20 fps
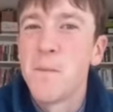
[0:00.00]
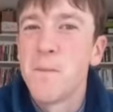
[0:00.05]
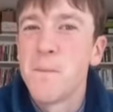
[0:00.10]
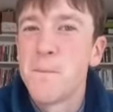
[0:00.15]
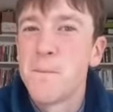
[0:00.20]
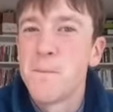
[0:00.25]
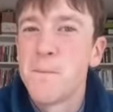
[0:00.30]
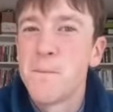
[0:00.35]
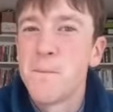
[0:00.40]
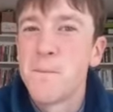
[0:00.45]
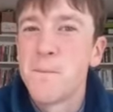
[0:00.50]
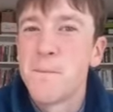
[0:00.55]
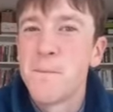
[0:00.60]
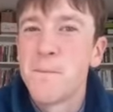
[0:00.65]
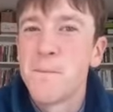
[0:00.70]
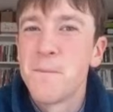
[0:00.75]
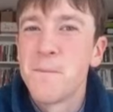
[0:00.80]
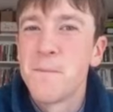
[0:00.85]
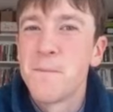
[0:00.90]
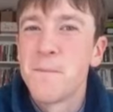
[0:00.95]

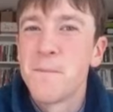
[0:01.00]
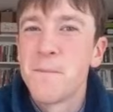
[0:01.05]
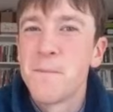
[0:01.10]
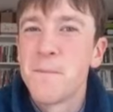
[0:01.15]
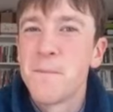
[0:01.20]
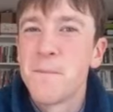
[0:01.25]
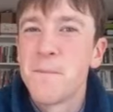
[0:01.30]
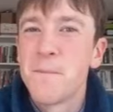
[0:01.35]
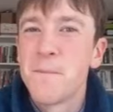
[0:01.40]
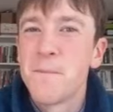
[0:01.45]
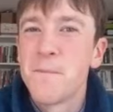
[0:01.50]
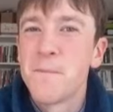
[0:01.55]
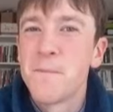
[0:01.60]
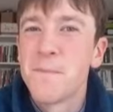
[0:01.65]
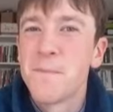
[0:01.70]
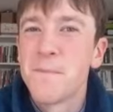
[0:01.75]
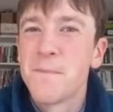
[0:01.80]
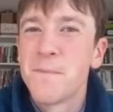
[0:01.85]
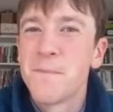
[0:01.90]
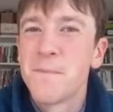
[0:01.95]

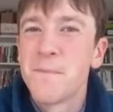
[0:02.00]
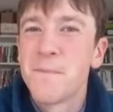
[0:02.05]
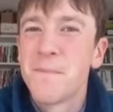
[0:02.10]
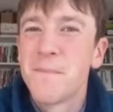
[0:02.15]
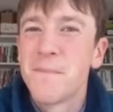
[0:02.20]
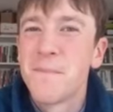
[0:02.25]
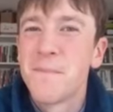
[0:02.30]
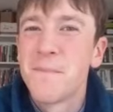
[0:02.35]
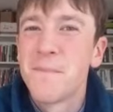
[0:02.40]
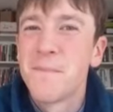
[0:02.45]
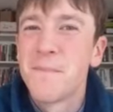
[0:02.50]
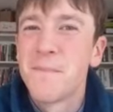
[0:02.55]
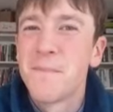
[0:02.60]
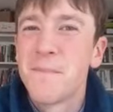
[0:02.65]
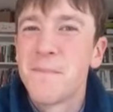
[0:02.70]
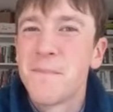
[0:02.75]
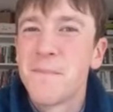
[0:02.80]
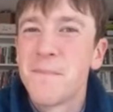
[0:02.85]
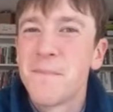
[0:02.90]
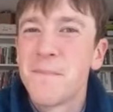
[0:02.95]

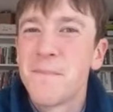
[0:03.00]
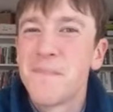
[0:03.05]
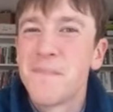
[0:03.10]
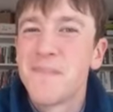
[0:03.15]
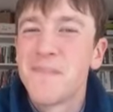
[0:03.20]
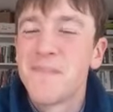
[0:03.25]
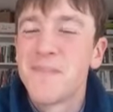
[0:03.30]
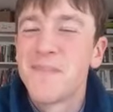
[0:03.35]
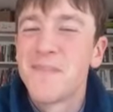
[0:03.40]
Nobody speaks.